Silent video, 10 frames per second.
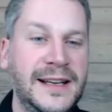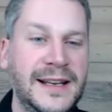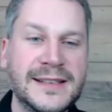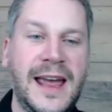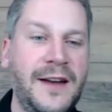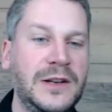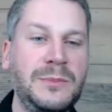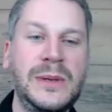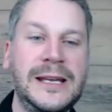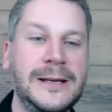It doesn't have to
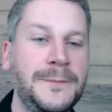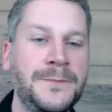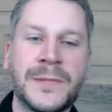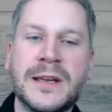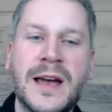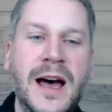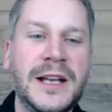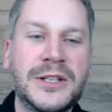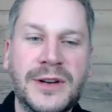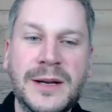be a
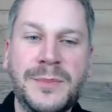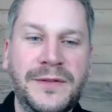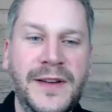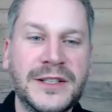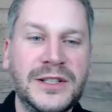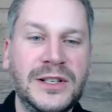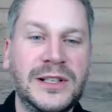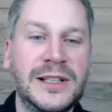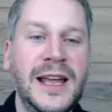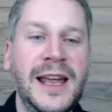trained
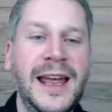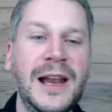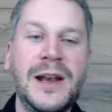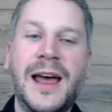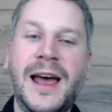professional. And